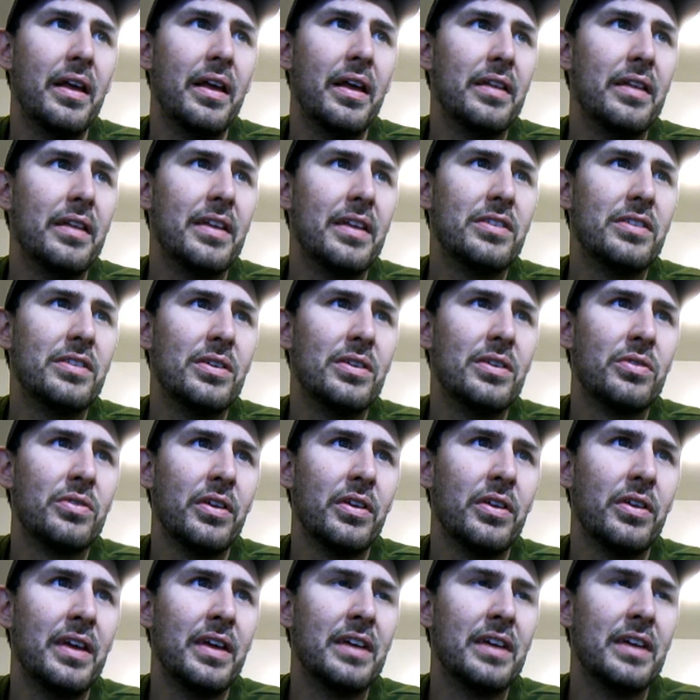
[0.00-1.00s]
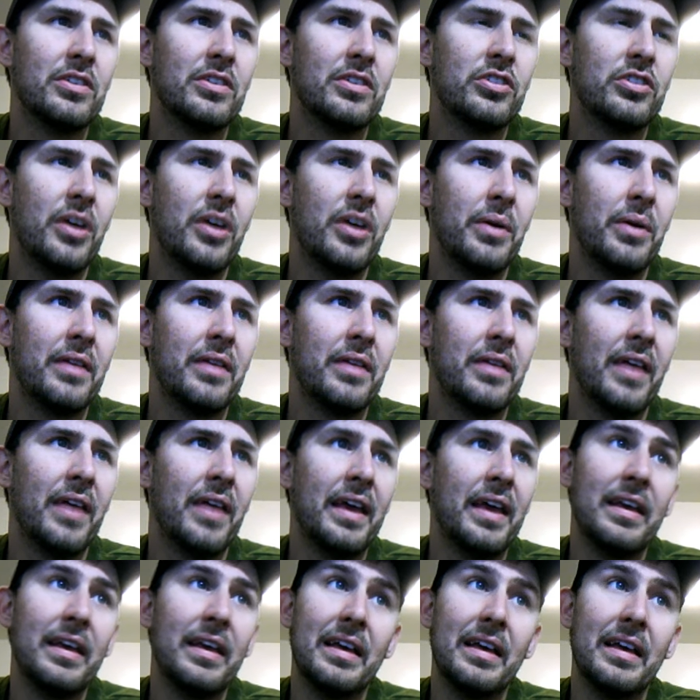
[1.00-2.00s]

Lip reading: This is really showing like